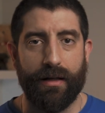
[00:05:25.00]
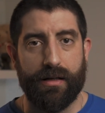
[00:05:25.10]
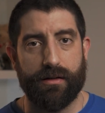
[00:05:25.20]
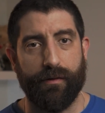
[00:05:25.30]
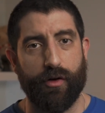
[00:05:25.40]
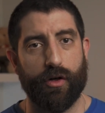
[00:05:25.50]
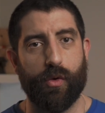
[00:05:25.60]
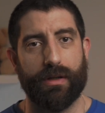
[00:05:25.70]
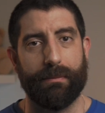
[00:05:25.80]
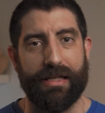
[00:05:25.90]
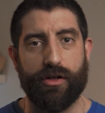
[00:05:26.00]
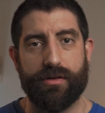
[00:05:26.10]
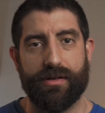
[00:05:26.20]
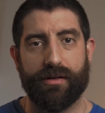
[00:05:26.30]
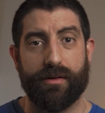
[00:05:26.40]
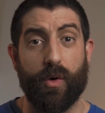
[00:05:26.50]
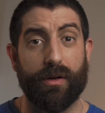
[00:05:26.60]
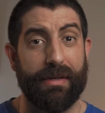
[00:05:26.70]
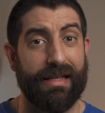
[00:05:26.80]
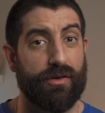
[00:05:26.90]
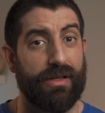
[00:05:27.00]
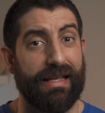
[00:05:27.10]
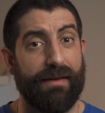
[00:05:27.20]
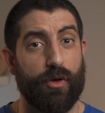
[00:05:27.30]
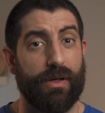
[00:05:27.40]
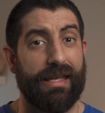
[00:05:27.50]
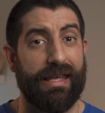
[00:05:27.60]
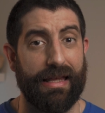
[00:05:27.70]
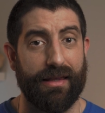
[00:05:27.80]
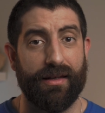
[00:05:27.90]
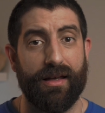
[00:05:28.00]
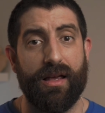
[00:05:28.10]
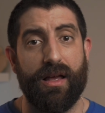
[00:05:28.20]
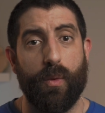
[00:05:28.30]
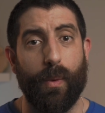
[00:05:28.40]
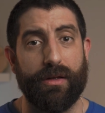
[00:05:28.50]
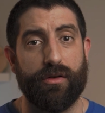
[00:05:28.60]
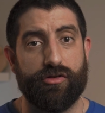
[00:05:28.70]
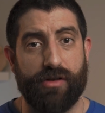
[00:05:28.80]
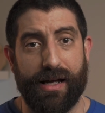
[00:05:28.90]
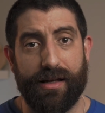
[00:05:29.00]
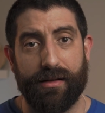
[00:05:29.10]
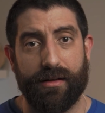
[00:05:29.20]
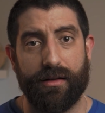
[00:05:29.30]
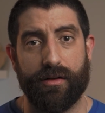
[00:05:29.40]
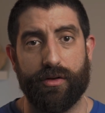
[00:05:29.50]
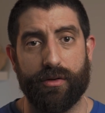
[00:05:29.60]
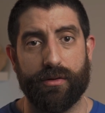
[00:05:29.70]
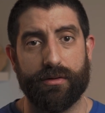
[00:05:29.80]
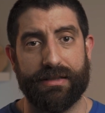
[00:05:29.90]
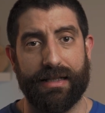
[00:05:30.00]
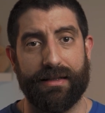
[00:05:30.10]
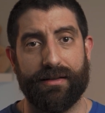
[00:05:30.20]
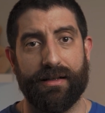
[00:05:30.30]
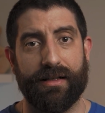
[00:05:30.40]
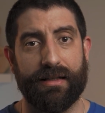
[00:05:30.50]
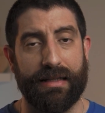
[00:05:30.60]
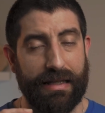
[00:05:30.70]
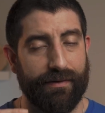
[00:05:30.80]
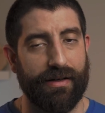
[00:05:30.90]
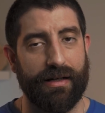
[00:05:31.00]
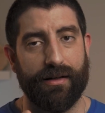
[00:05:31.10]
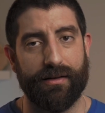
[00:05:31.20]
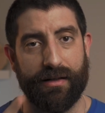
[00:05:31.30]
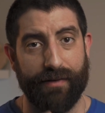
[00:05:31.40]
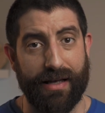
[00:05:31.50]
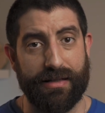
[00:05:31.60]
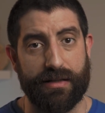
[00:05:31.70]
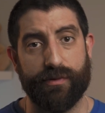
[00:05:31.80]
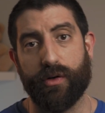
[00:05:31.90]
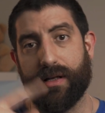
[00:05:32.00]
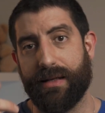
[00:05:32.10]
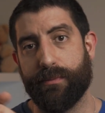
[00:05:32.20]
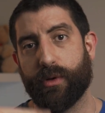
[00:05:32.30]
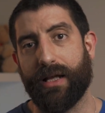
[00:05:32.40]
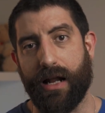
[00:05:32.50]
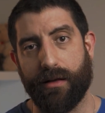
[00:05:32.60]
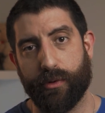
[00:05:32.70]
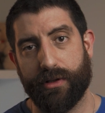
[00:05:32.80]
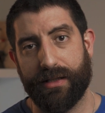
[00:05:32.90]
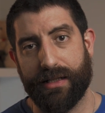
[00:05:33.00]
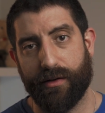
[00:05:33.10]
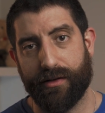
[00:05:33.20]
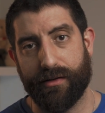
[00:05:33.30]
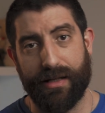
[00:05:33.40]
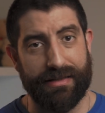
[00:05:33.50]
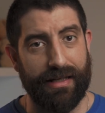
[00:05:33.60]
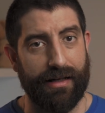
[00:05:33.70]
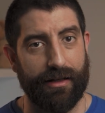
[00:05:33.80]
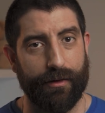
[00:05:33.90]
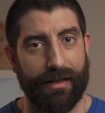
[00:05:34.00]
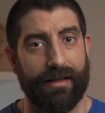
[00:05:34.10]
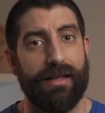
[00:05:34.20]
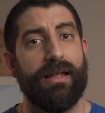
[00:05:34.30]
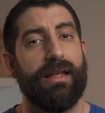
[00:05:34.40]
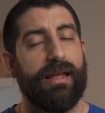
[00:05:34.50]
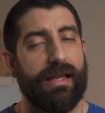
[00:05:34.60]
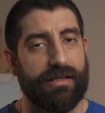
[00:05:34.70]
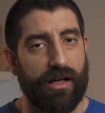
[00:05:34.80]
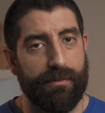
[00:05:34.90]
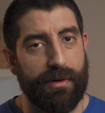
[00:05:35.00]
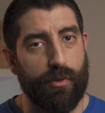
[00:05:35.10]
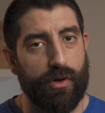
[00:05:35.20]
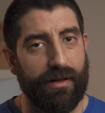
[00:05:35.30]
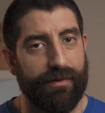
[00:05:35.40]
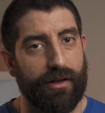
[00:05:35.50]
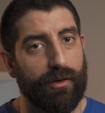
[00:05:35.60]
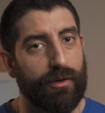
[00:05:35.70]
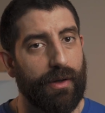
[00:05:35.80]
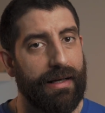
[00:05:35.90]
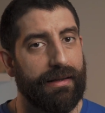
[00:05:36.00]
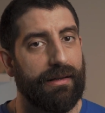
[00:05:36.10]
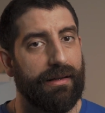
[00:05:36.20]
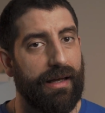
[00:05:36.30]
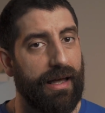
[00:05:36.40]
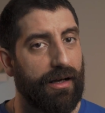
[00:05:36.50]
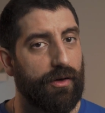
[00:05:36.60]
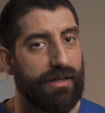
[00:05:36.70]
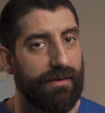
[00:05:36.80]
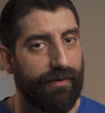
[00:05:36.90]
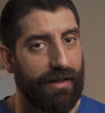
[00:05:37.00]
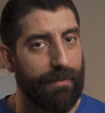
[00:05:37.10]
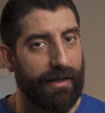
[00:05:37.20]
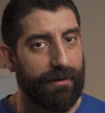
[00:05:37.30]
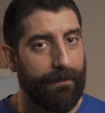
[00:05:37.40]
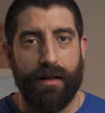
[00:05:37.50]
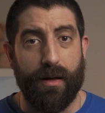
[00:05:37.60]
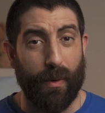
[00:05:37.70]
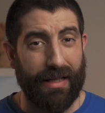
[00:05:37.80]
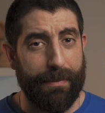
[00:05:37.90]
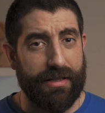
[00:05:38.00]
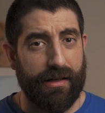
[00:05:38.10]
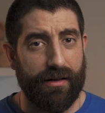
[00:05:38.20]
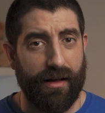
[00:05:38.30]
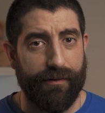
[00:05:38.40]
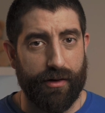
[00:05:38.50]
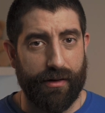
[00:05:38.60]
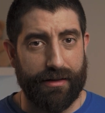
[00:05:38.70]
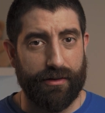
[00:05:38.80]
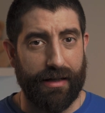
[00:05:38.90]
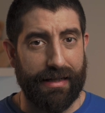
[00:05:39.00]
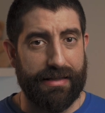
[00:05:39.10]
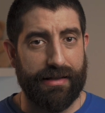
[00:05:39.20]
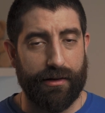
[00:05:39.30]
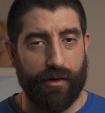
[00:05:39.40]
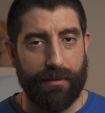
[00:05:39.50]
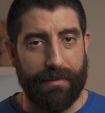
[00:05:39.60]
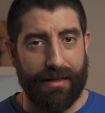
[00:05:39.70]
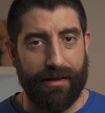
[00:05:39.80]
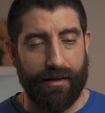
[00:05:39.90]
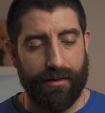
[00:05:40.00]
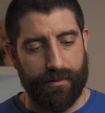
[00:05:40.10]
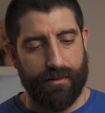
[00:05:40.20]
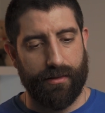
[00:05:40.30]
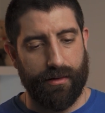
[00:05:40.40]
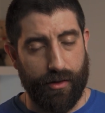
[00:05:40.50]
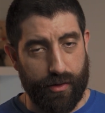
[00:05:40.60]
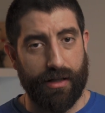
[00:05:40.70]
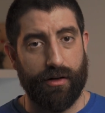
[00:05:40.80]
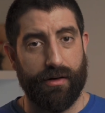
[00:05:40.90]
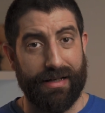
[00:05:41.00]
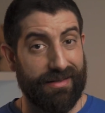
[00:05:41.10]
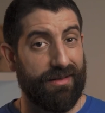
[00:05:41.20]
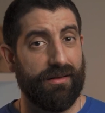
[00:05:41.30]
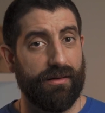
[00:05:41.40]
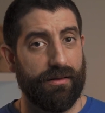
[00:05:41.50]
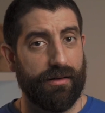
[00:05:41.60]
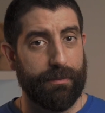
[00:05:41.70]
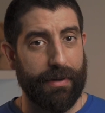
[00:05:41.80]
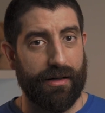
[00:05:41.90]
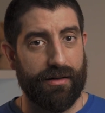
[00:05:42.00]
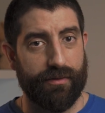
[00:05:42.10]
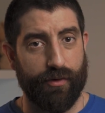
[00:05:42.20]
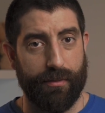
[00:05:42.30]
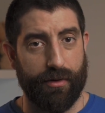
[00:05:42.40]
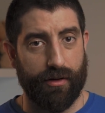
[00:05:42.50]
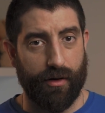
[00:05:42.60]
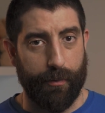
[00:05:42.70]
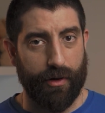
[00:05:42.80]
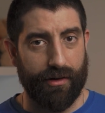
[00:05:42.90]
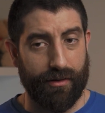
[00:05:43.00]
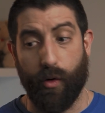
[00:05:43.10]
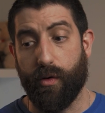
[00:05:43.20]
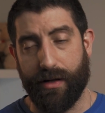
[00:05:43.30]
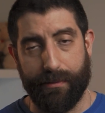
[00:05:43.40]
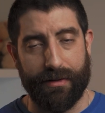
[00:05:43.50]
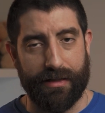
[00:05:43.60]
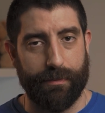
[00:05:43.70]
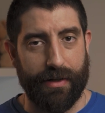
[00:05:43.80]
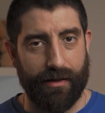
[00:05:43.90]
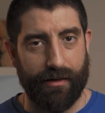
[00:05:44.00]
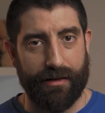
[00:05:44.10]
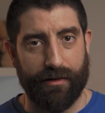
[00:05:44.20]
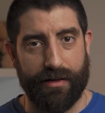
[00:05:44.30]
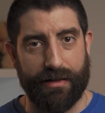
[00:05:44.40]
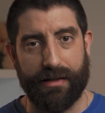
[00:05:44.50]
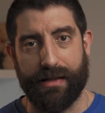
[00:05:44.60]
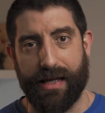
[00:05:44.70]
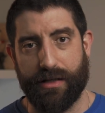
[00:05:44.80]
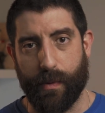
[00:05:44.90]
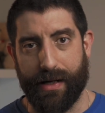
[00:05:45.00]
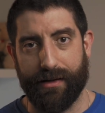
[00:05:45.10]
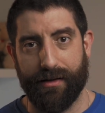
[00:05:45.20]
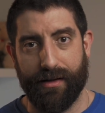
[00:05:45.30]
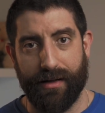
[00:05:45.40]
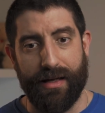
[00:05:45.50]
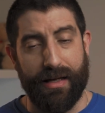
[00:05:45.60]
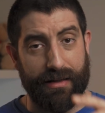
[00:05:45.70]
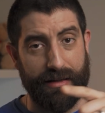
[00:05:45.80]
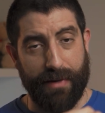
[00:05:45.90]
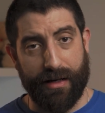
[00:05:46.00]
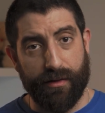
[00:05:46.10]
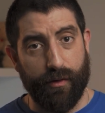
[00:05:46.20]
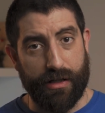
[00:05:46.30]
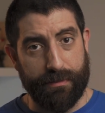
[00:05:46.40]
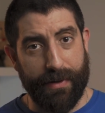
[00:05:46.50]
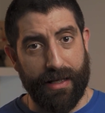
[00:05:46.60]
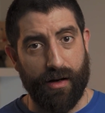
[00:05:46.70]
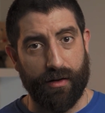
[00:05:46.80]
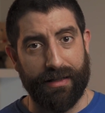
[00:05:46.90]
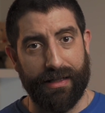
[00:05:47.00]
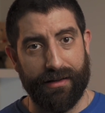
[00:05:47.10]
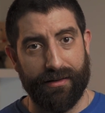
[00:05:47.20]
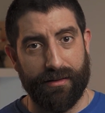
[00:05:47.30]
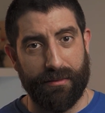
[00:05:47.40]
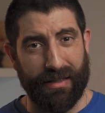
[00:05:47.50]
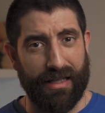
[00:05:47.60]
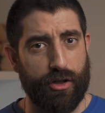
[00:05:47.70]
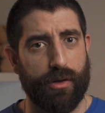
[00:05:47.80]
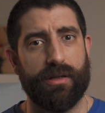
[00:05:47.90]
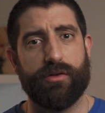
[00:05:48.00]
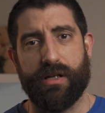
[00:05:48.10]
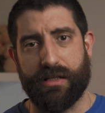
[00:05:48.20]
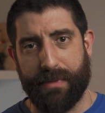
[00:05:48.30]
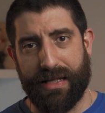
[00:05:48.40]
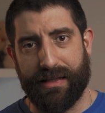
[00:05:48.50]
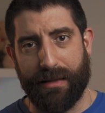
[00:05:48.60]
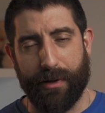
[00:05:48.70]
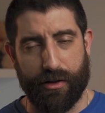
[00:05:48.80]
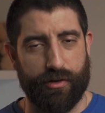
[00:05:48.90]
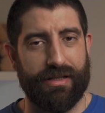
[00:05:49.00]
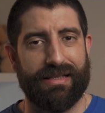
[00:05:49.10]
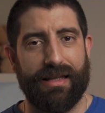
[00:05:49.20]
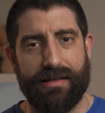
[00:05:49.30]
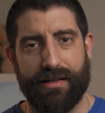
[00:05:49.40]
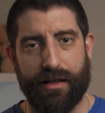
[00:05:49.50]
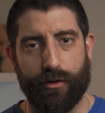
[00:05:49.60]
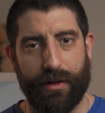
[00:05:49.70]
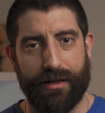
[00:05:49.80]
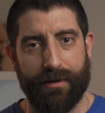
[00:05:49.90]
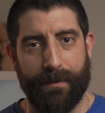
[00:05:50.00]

So if you're a Google Meet user, Google Meet actually gave you a hint when you try to set uh, different devices for input and output in the audio, it's telling you that it's going to be more difficult to handle echoes and feedback. What happens here if you're actually listening to the meeting using your external speakers from your computer or even the speaker integrated in the H1N, the microphone is picking on that, but it shouldn't transmit that because you're just listening to it.